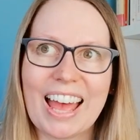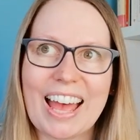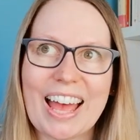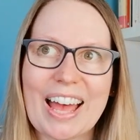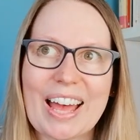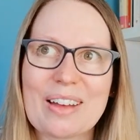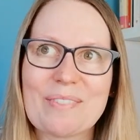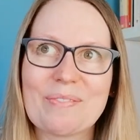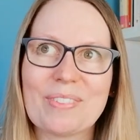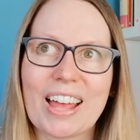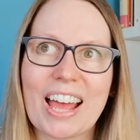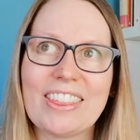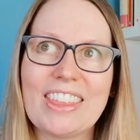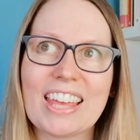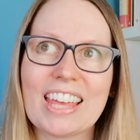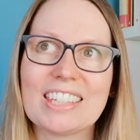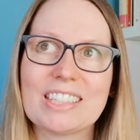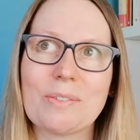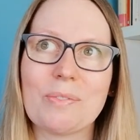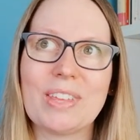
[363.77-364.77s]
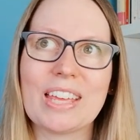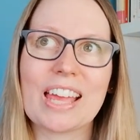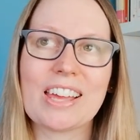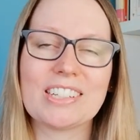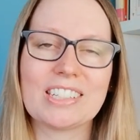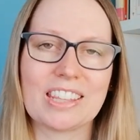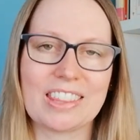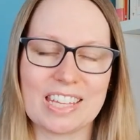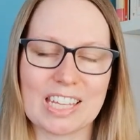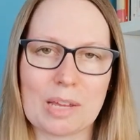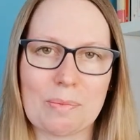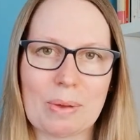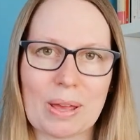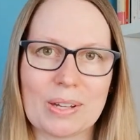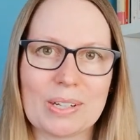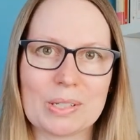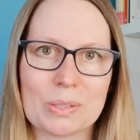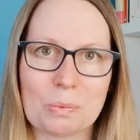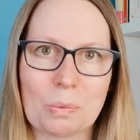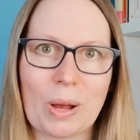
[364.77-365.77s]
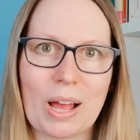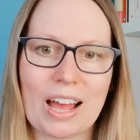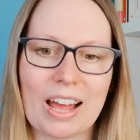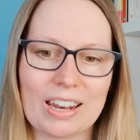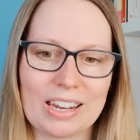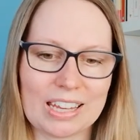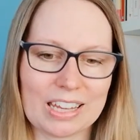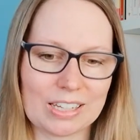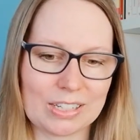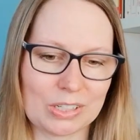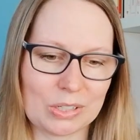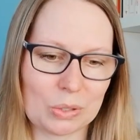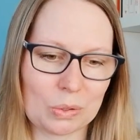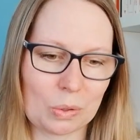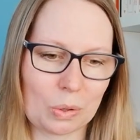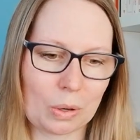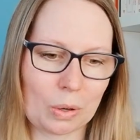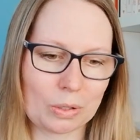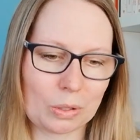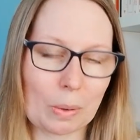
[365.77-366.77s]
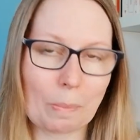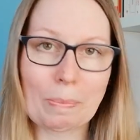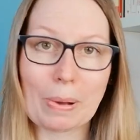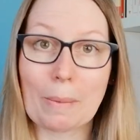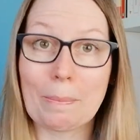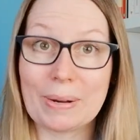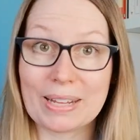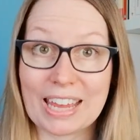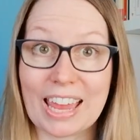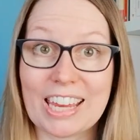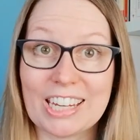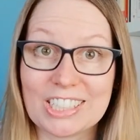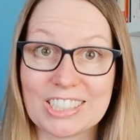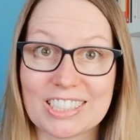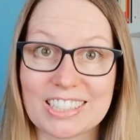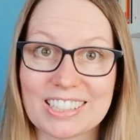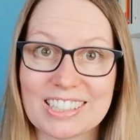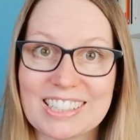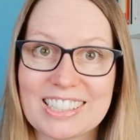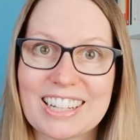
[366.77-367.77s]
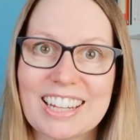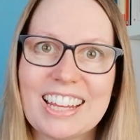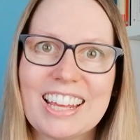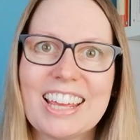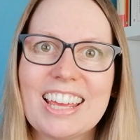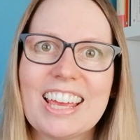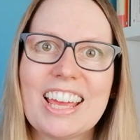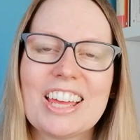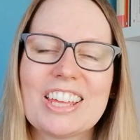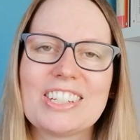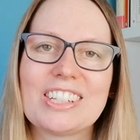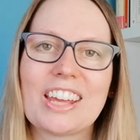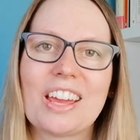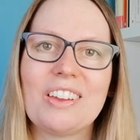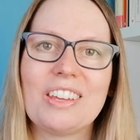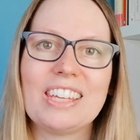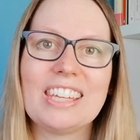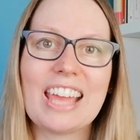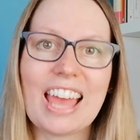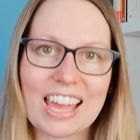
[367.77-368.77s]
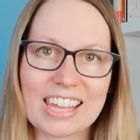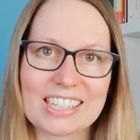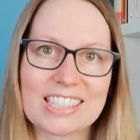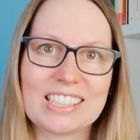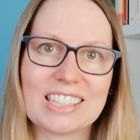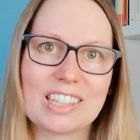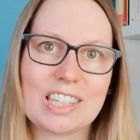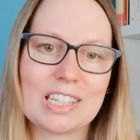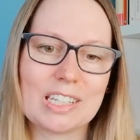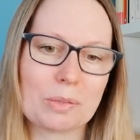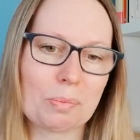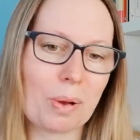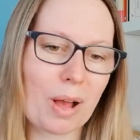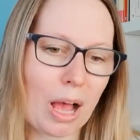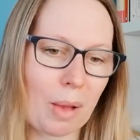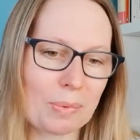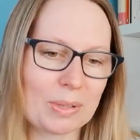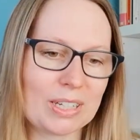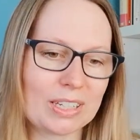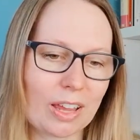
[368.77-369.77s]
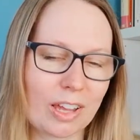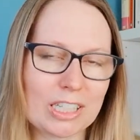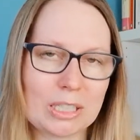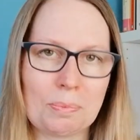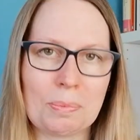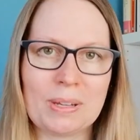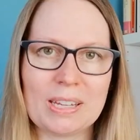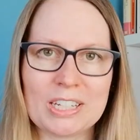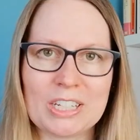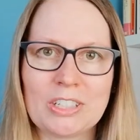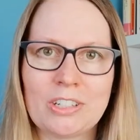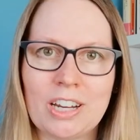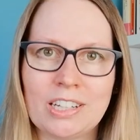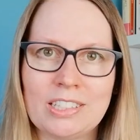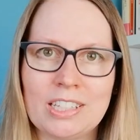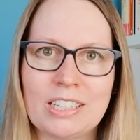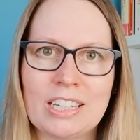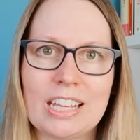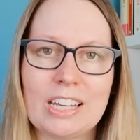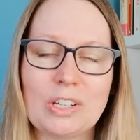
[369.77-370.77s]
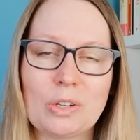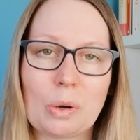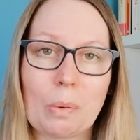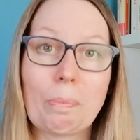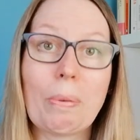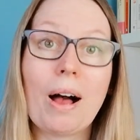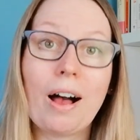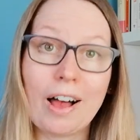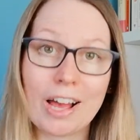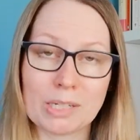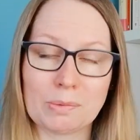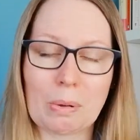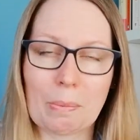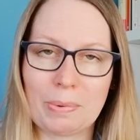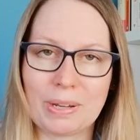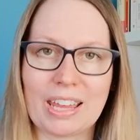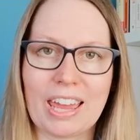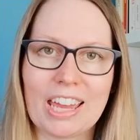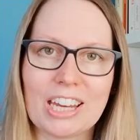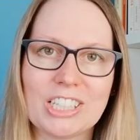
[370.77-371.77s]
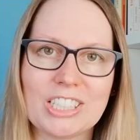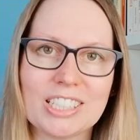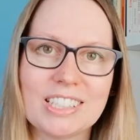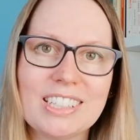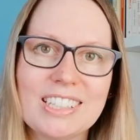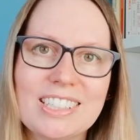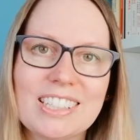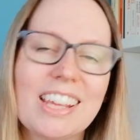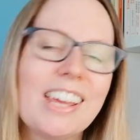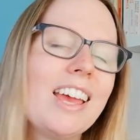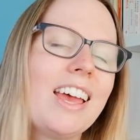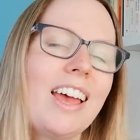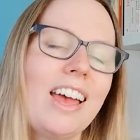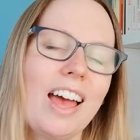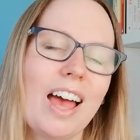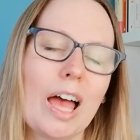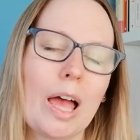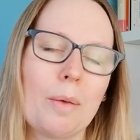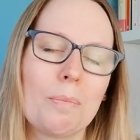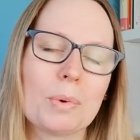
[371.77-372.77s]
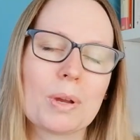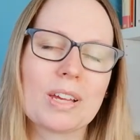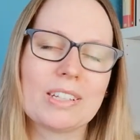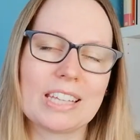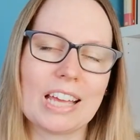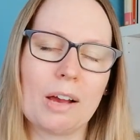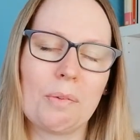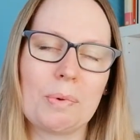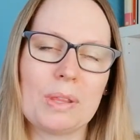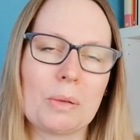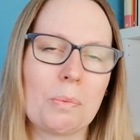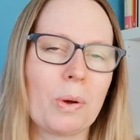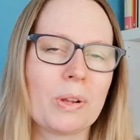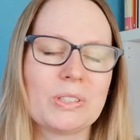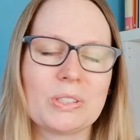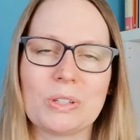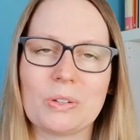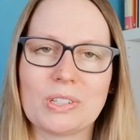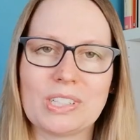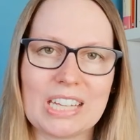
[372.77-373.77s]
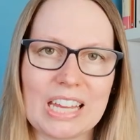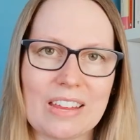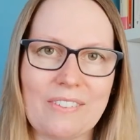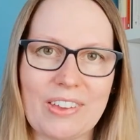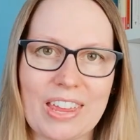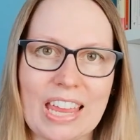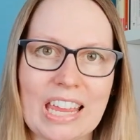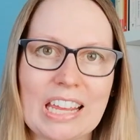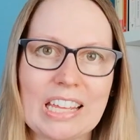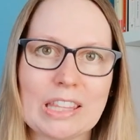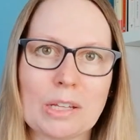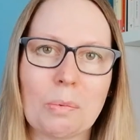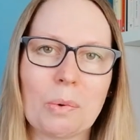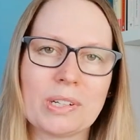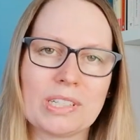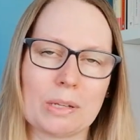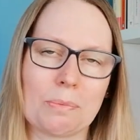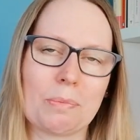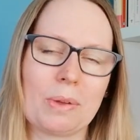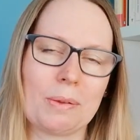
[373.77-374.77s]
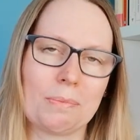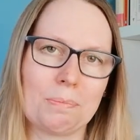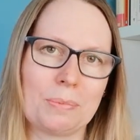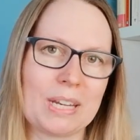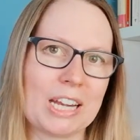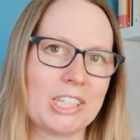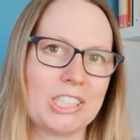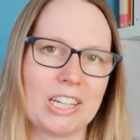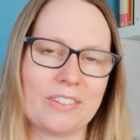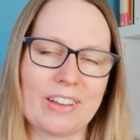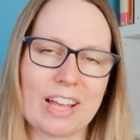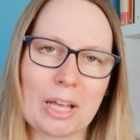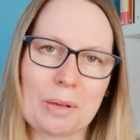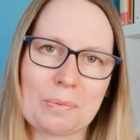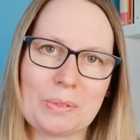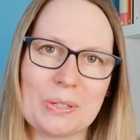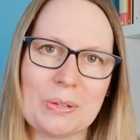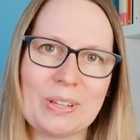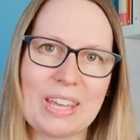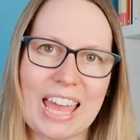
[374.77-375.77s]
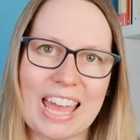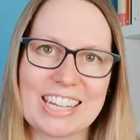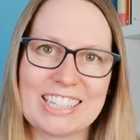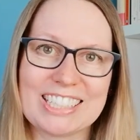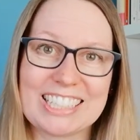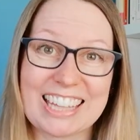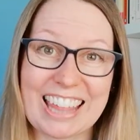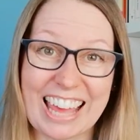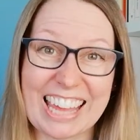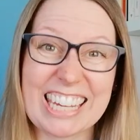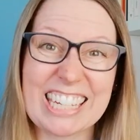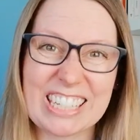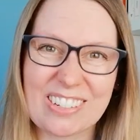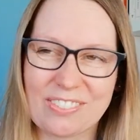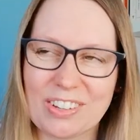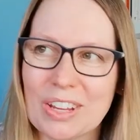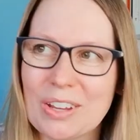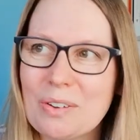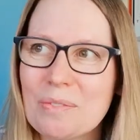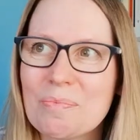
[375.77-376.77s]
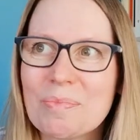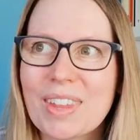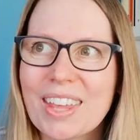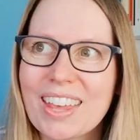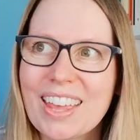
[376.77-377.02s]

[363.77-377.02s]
I think something else to think about as well is your publications. So yes, the department are going to be interested in your past publications, because they'll be the ones on your CV and the ones that potentially have helped you get to that interview.